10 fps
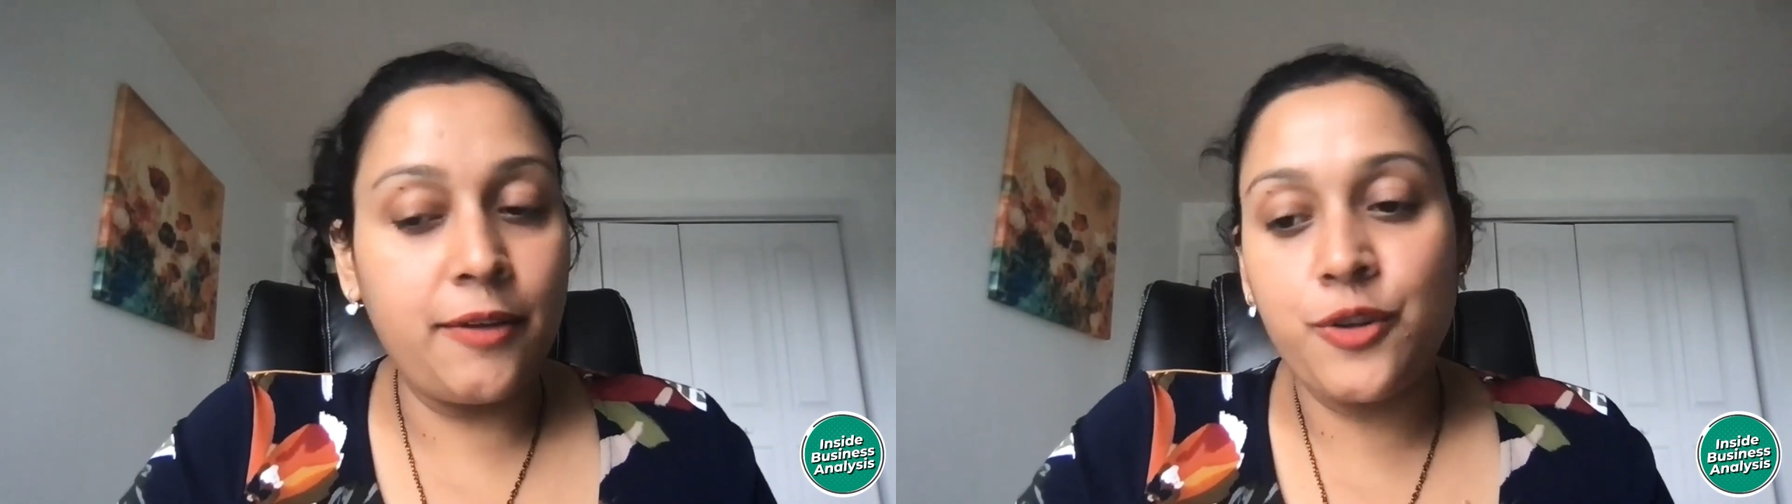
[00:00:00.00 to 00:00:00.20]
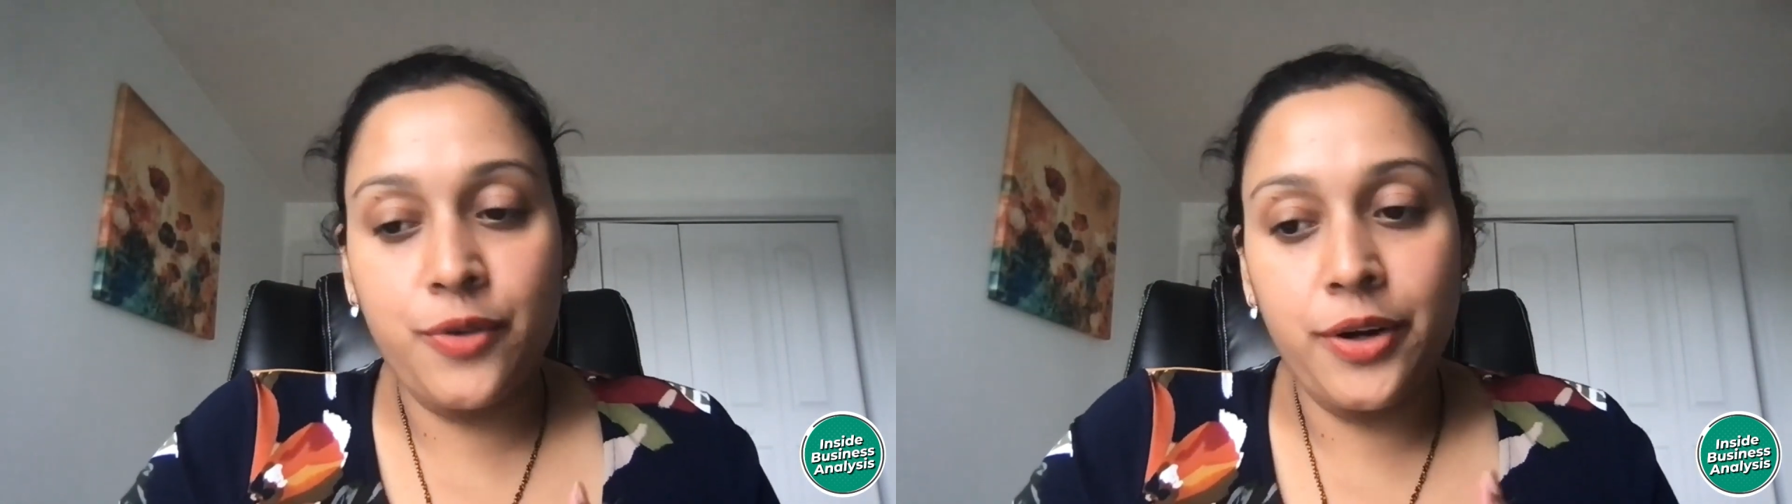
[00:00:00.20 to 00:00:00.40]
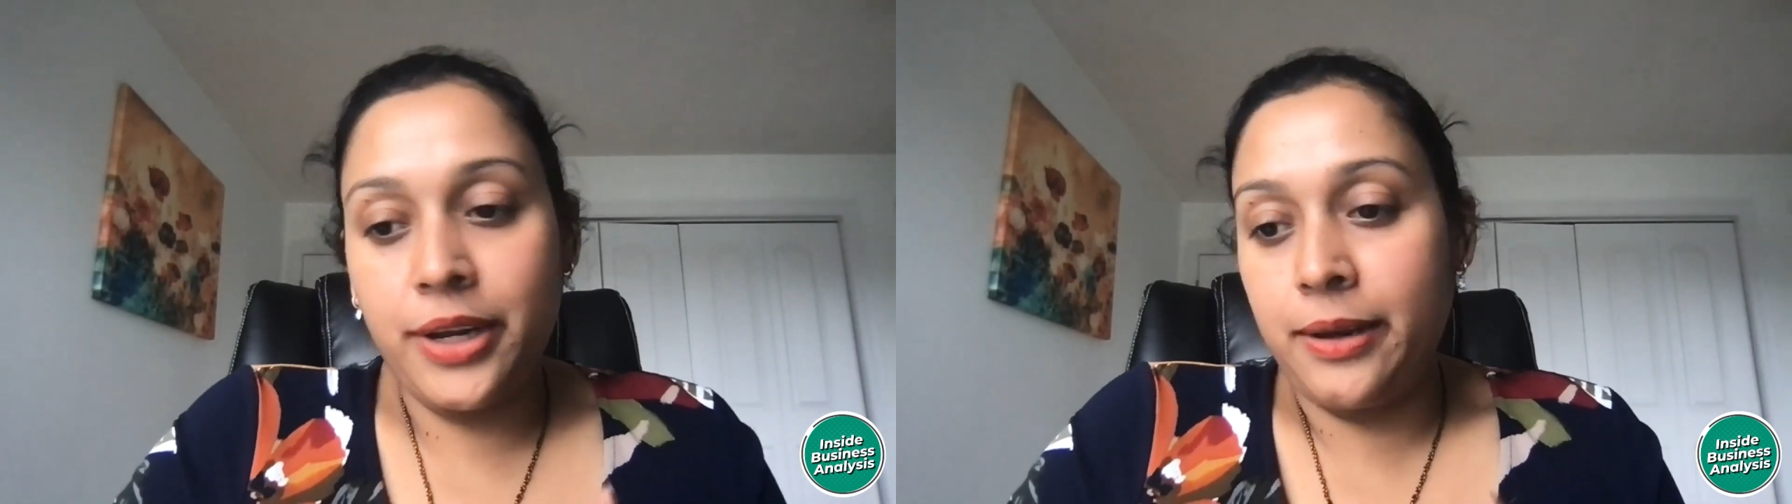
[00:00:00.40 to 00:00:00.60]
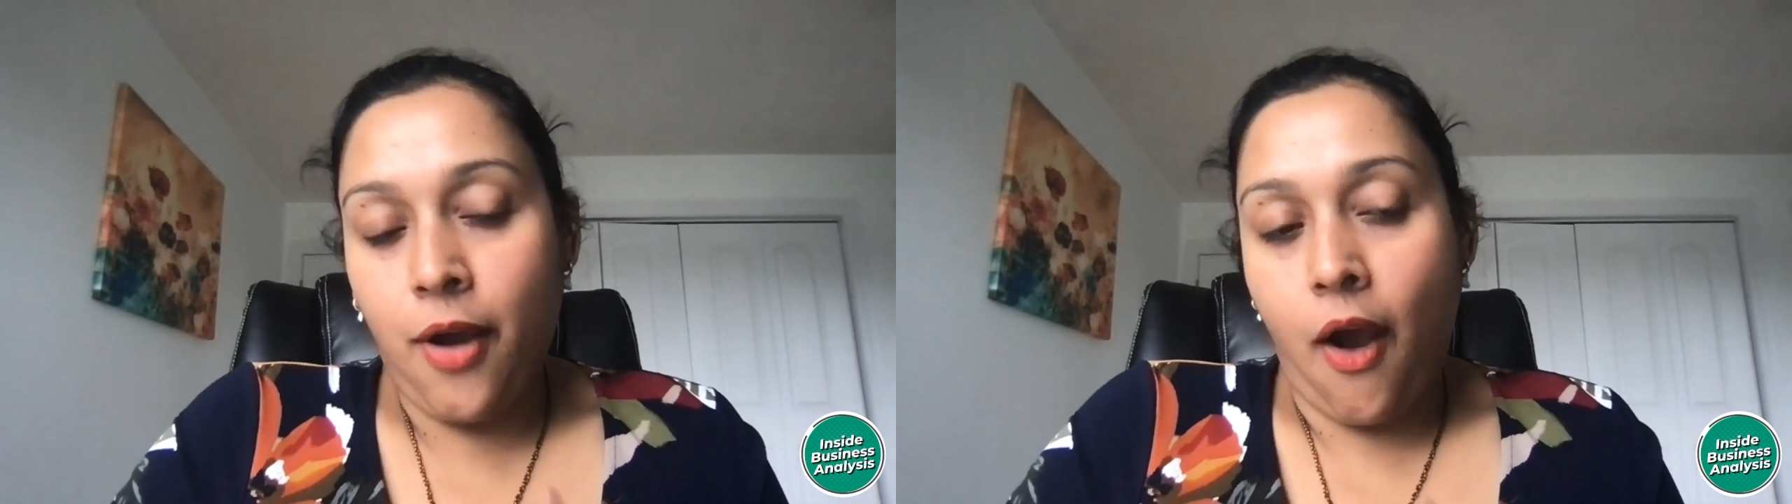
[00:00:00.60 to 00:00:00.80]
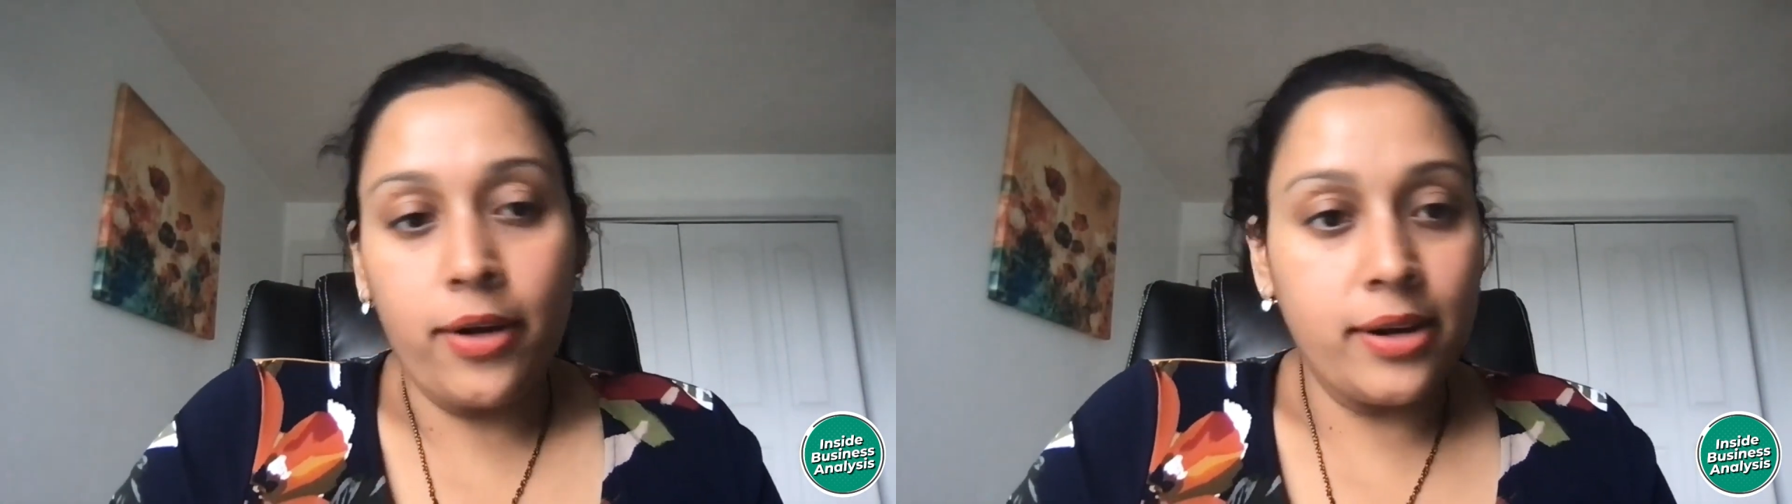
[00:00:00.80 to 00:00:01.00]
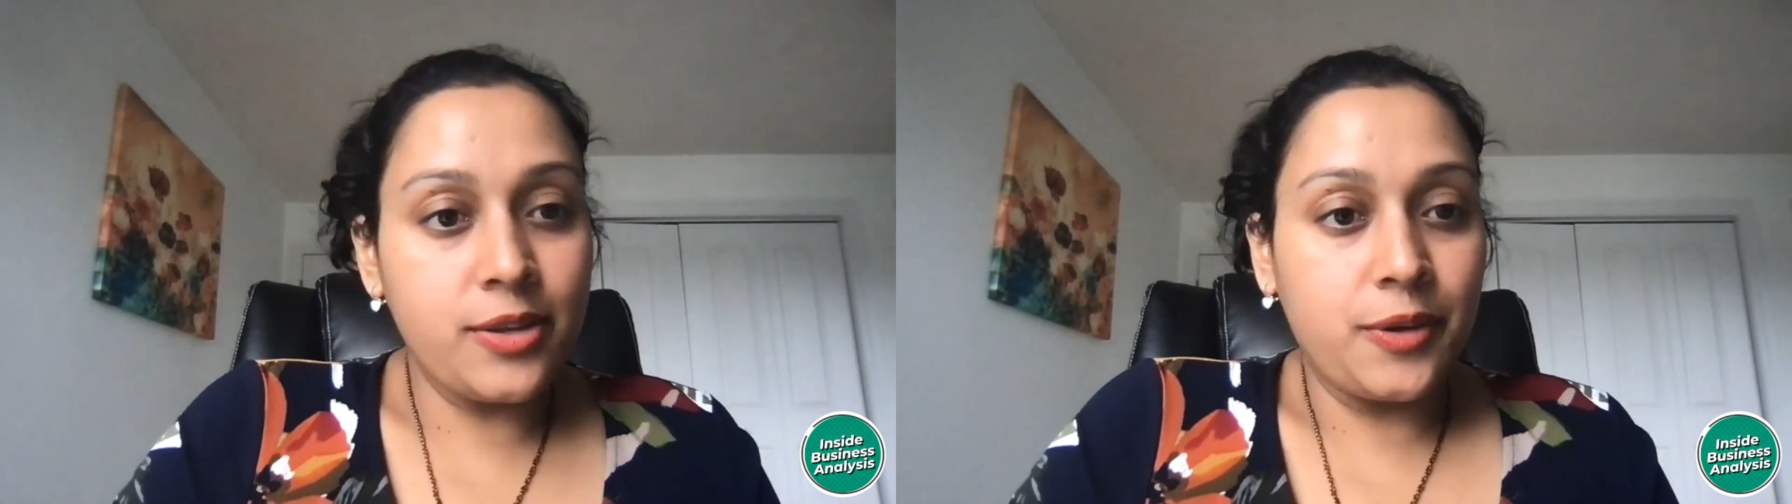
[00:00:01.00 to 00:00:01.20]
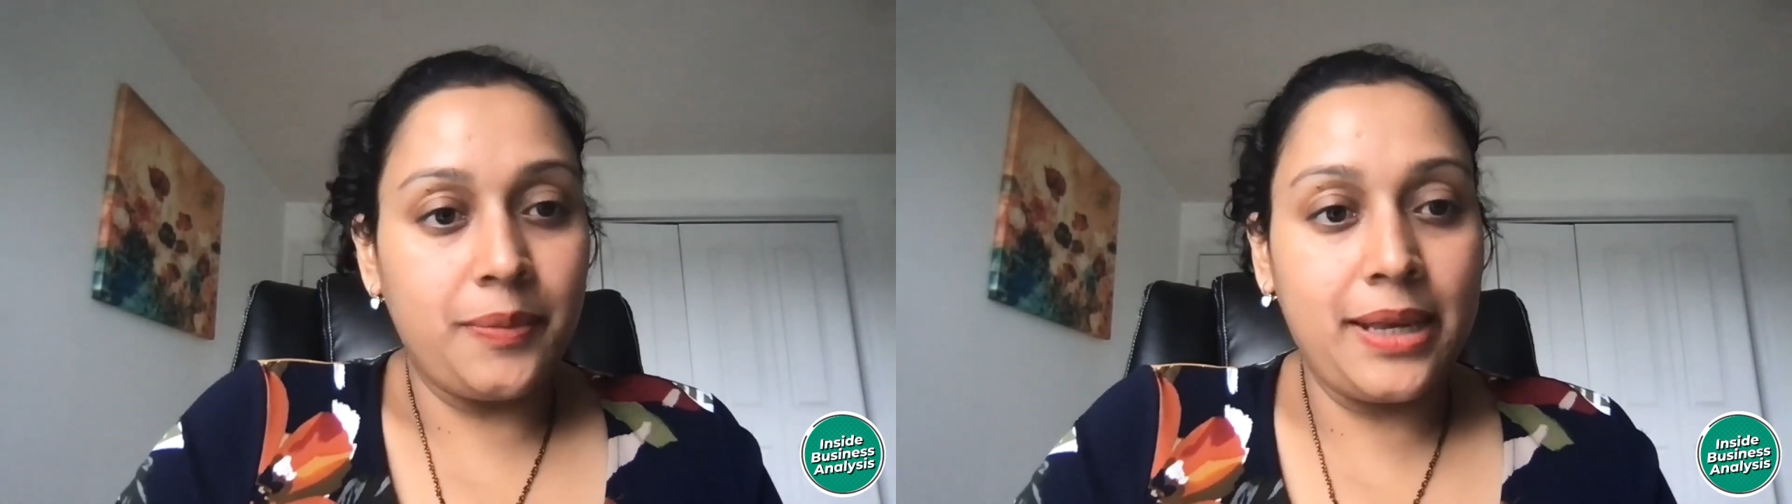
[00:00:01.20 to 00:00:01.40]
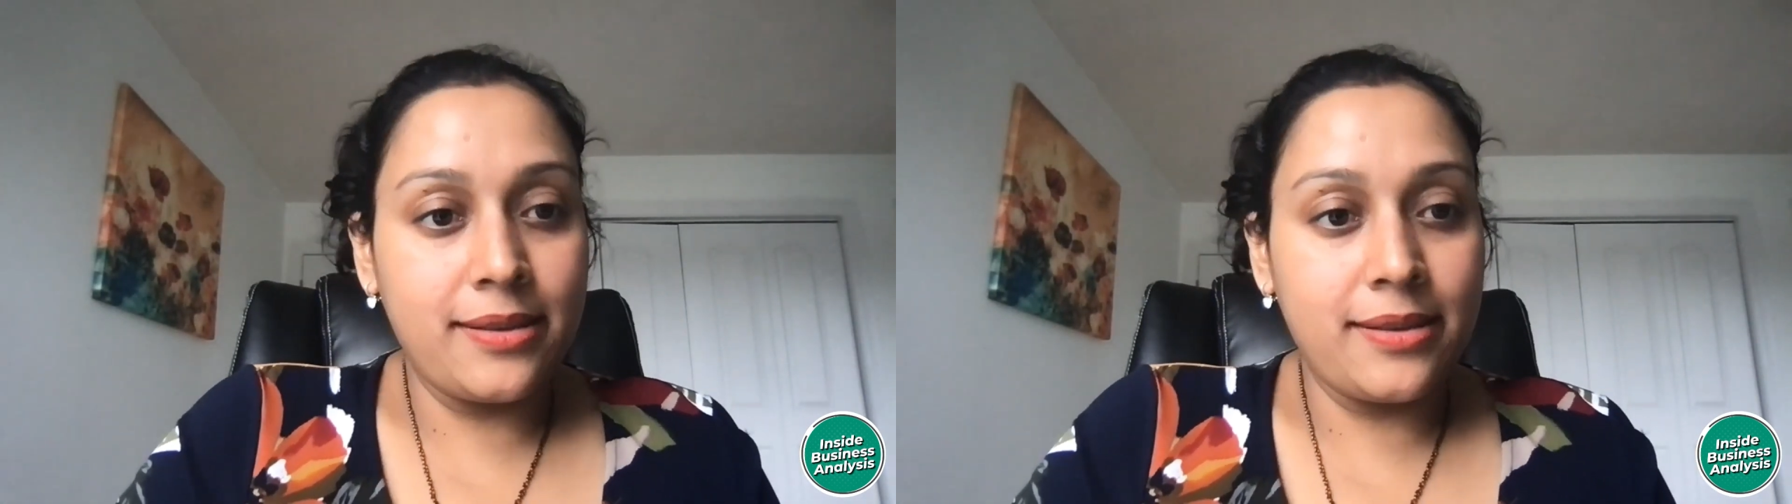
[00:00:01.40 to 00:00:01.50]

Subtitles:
he was very honest with me.